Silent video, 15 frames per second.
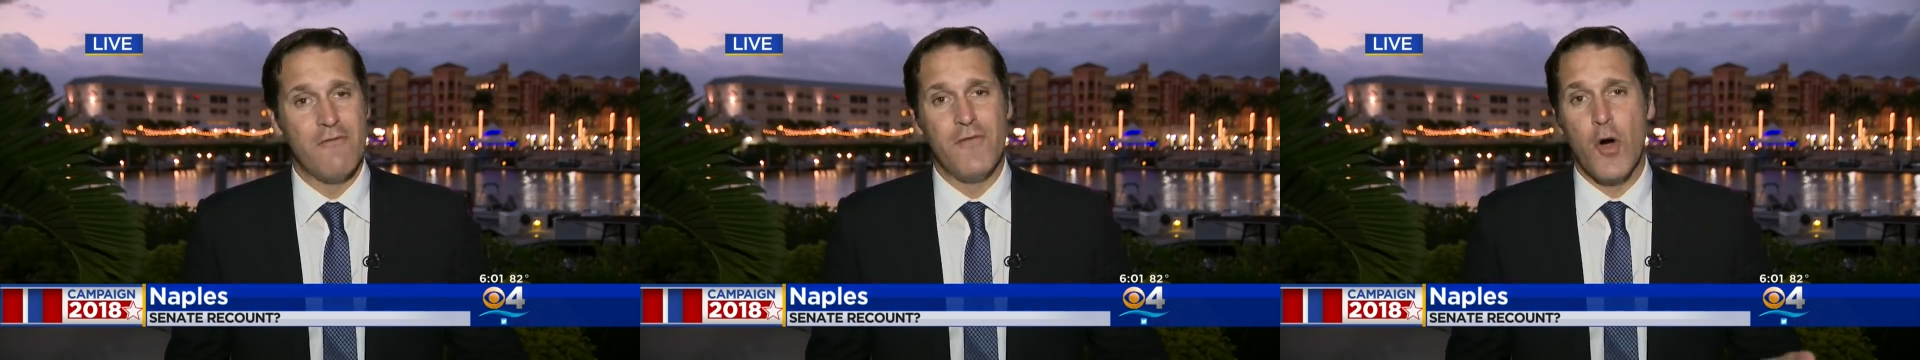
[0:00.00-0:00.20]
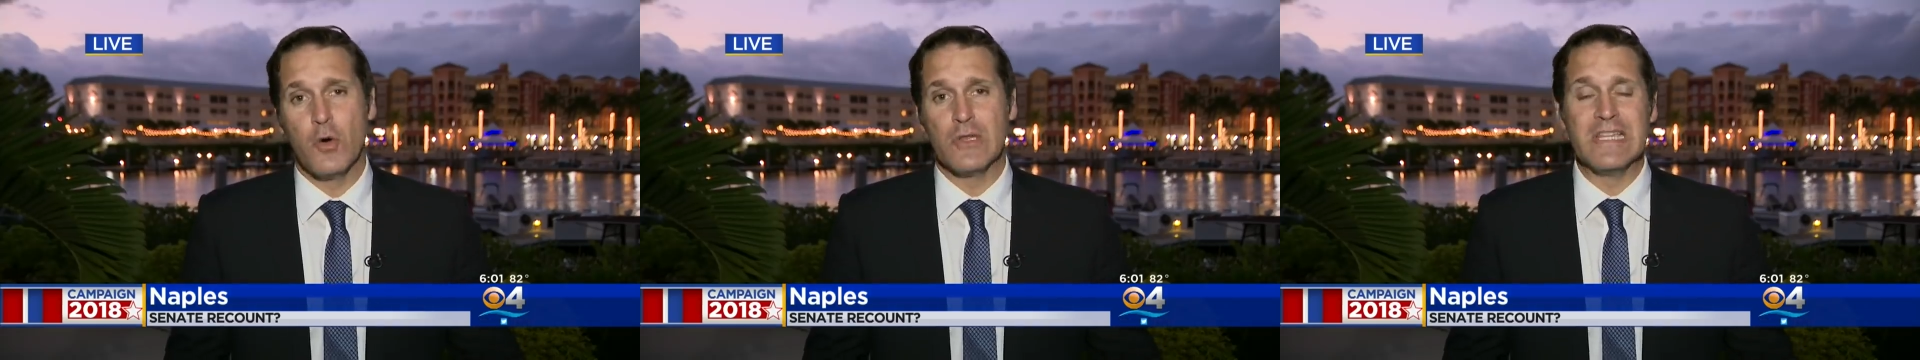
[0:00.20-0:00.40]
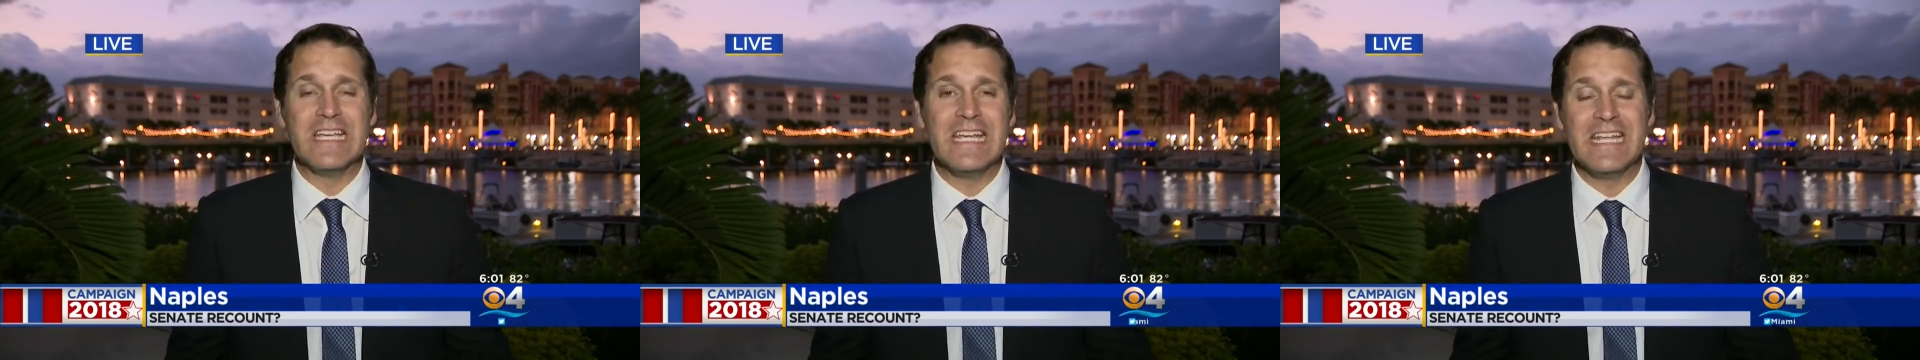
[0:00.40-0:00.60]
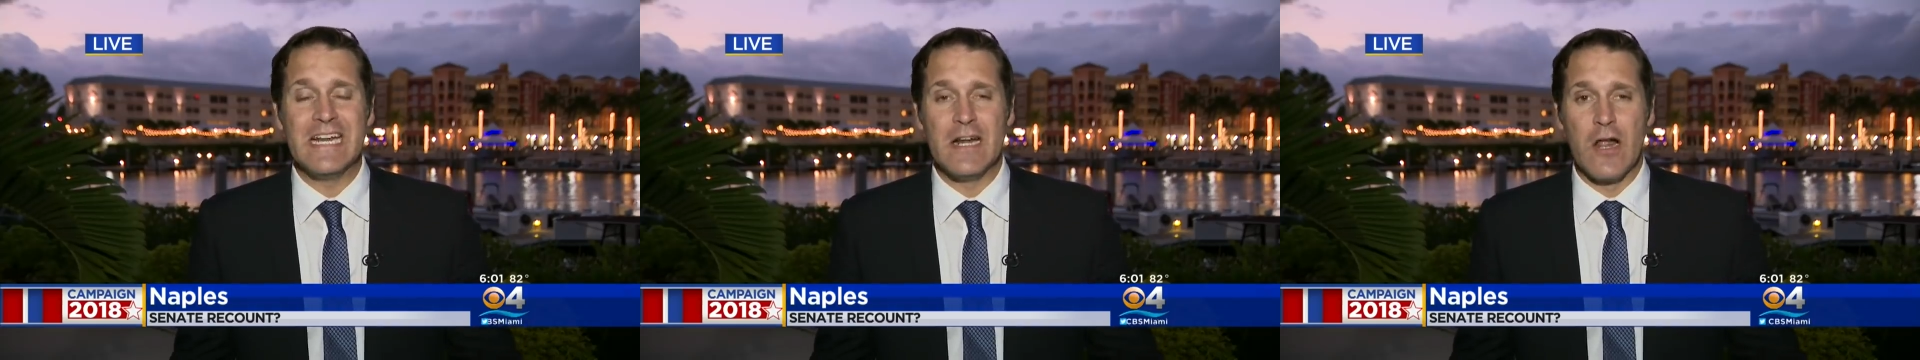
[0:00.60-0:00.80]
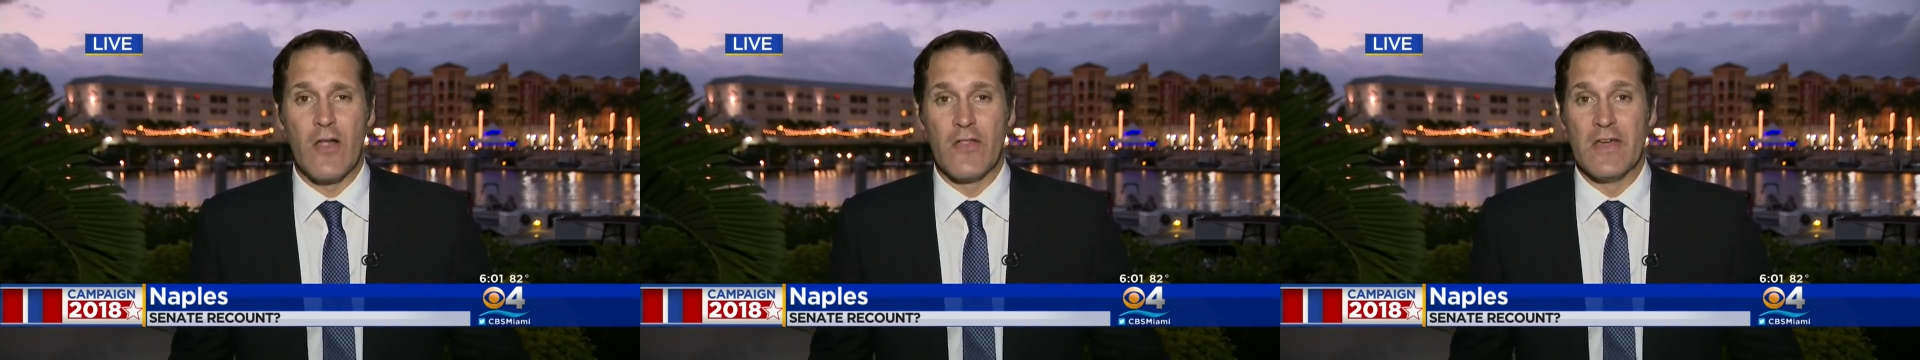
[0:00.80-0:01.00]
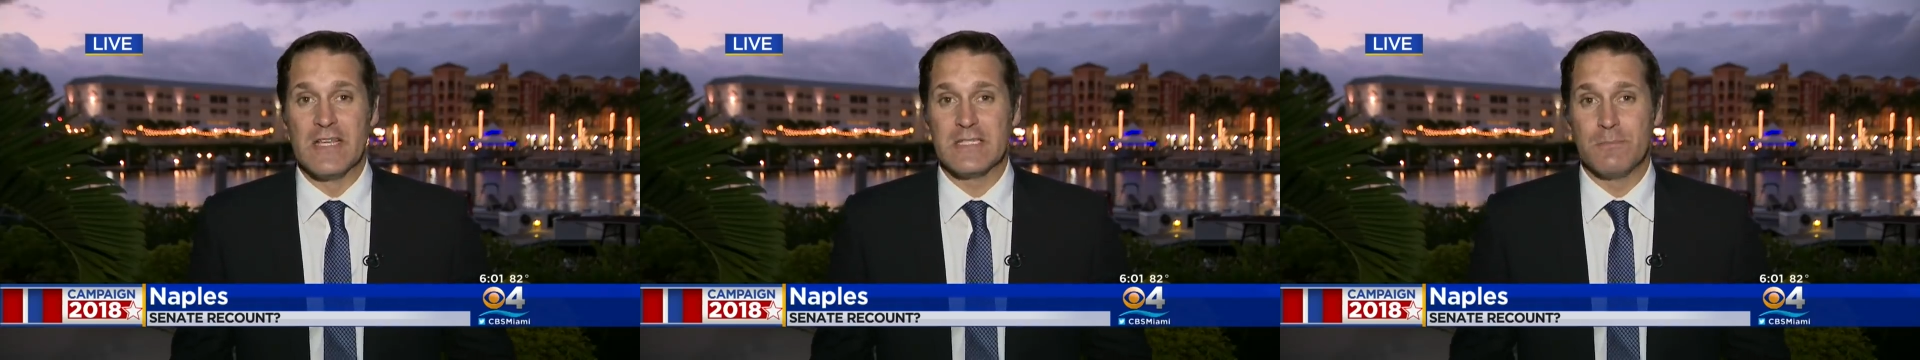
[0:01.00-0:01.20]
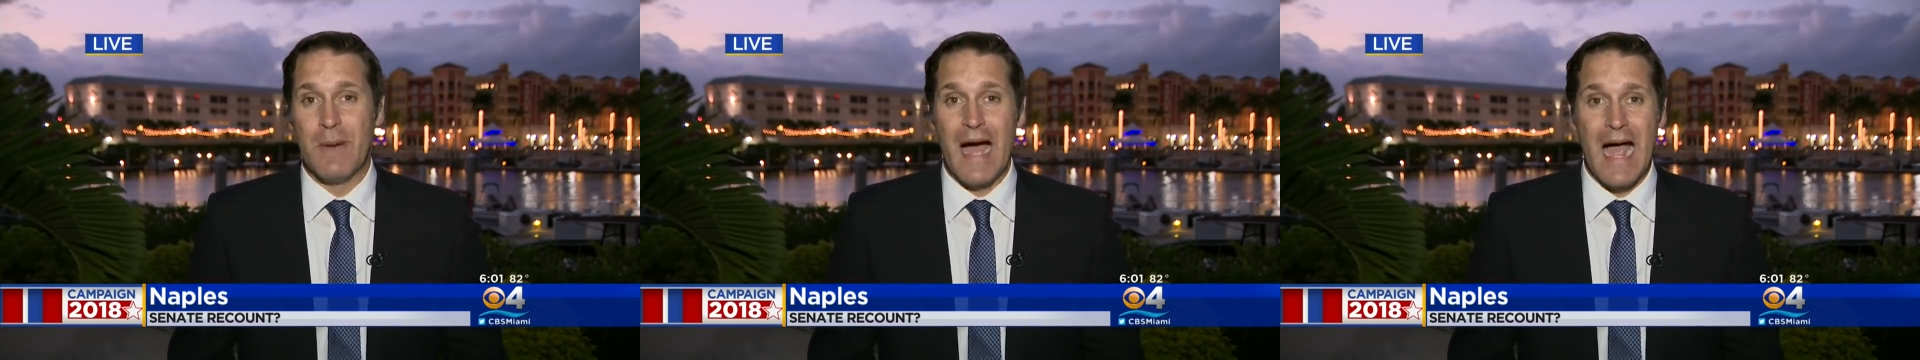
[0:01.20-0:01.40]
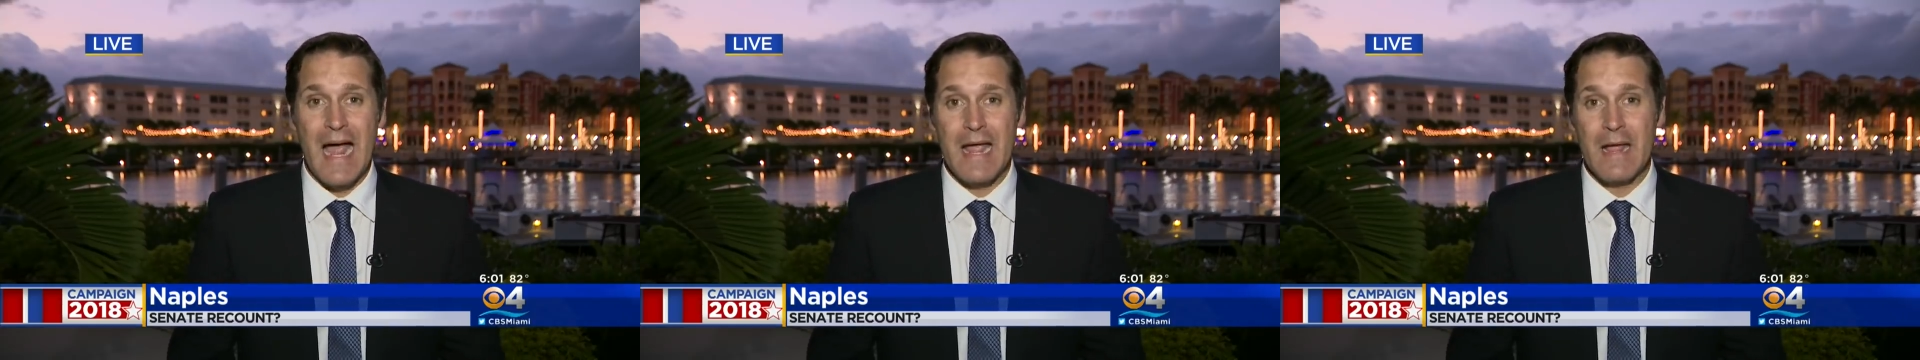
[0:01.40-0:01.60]
vote lead in all this.
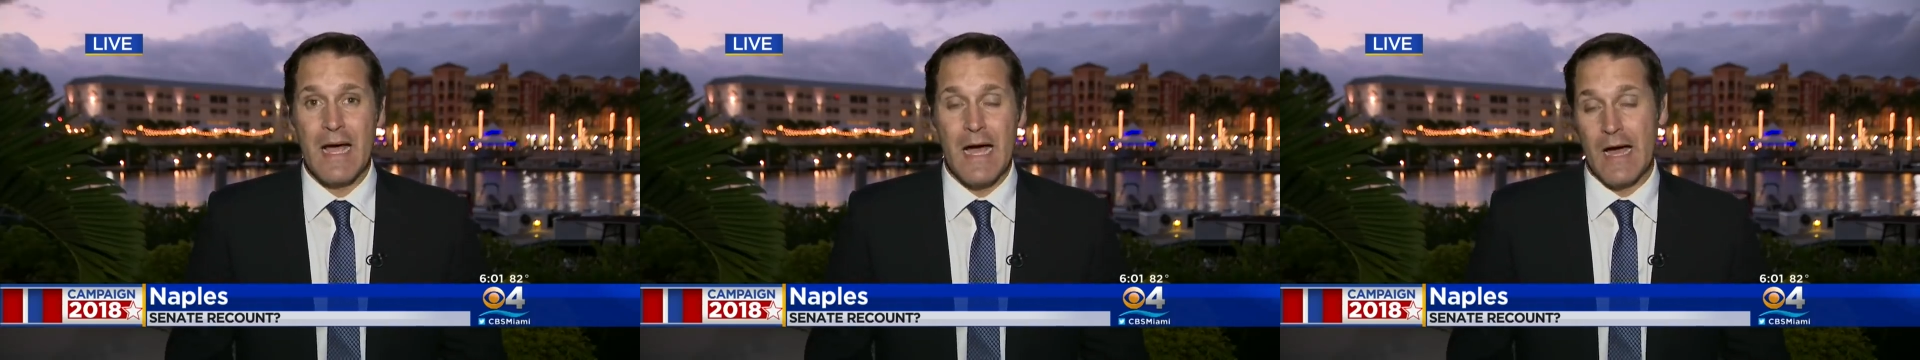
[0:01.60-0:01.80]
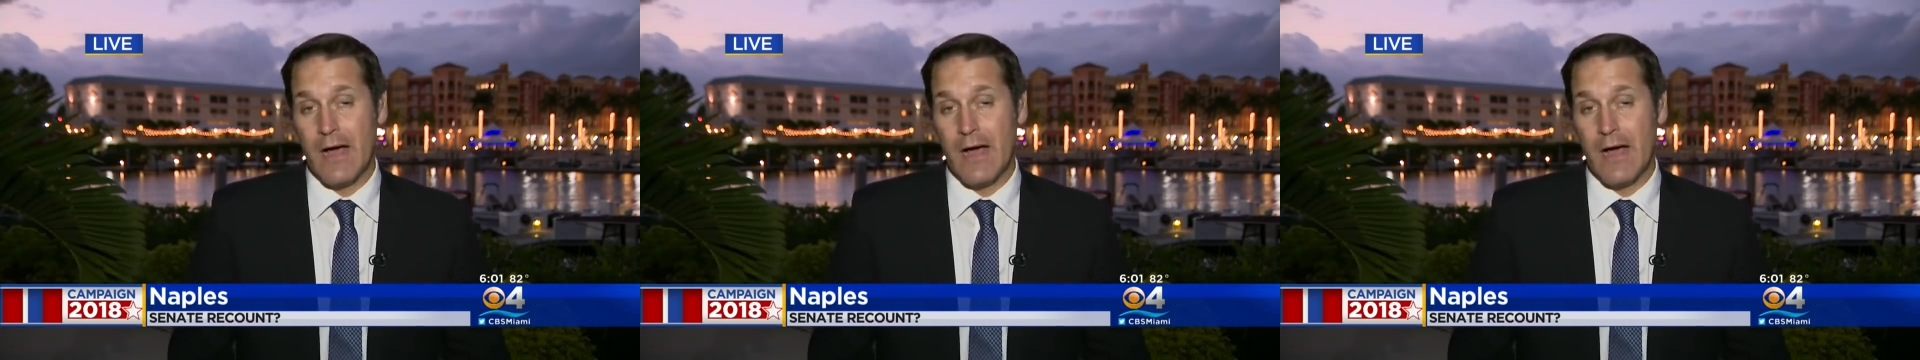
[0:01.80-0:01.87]
By